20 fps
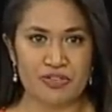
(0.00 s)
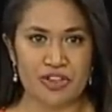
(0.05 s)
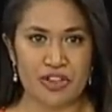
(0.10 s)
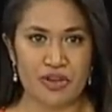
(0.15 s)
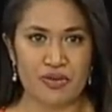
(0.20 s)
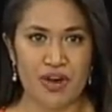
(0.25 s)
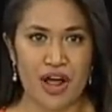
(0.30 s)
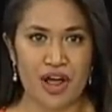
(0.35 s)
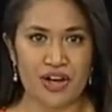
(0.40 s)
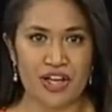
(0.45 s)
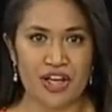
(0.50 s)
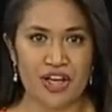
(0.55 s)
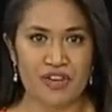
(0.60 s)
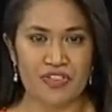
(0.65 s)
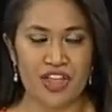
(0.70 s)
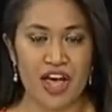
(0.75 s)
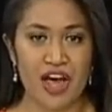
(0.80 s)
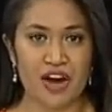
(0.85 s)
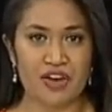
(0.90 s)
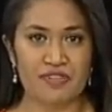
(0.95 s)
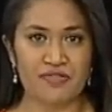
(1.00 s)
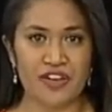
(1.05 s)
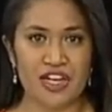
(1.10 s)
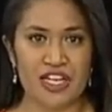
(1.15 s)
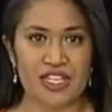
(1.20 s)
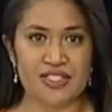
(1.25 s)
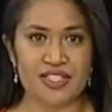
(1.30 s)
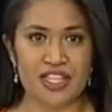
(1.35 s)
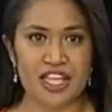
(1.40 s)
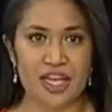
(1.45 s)
for the grounding of the
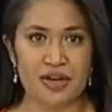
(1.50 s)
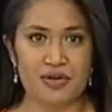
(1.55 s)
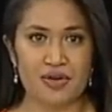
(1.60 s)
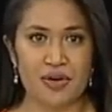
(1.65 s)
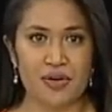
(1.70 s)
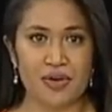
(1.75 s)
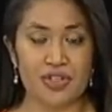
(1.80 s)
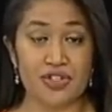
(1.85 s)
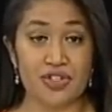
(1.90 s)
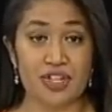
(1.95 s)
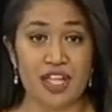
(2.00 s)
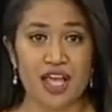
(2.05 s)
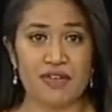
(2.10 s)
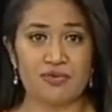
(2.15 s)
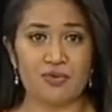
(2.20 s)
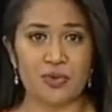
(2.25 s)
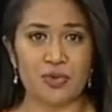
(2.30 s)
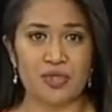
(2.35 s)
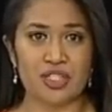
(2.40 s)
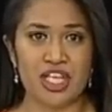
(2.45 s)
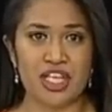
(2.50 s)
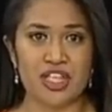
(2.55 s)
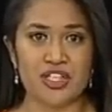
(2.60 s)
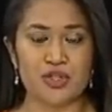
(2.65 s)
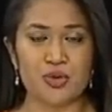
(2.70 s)
RFNS Kiro on July 14,